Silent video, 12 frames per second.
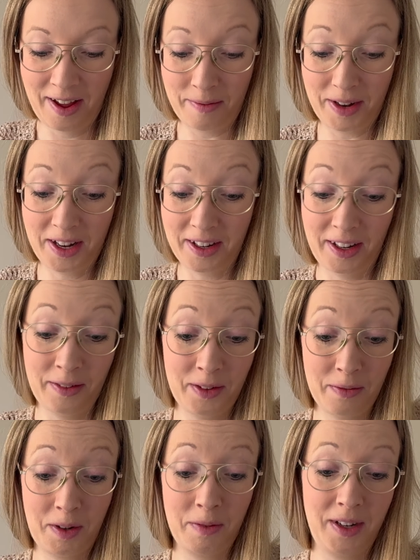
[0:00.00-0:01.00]
But it will
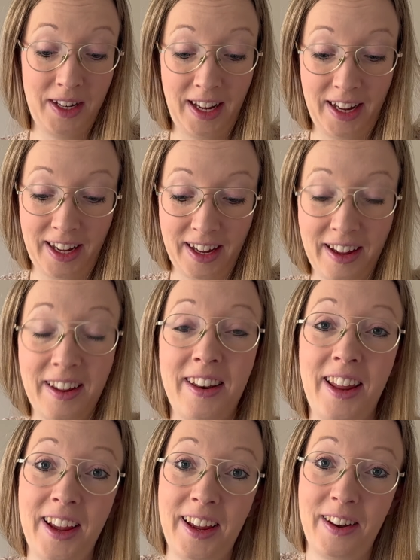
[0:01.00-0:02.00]
probably
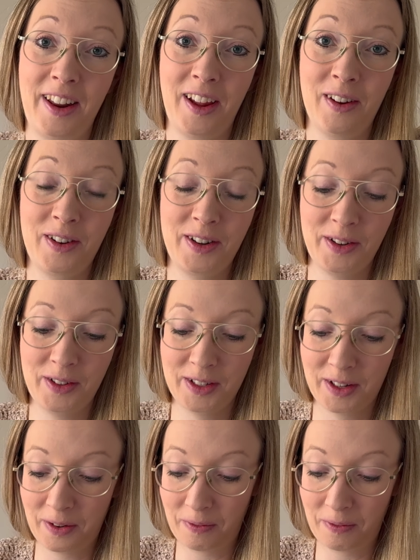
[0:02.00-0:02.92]
take a day or two, so